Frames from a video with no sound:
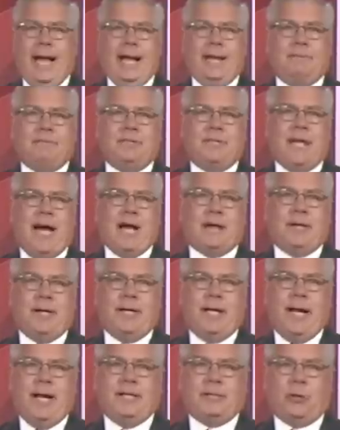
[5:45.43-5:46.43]
ahead of
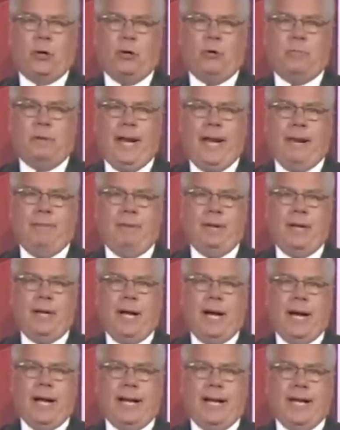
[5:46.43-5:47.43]
Saturday night's home
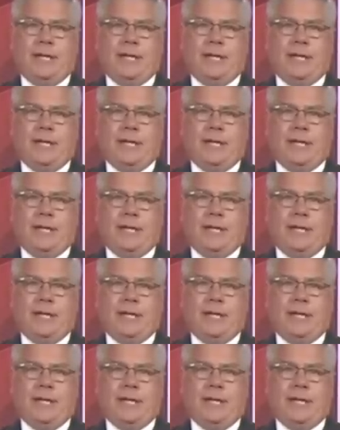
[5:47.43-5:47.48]
game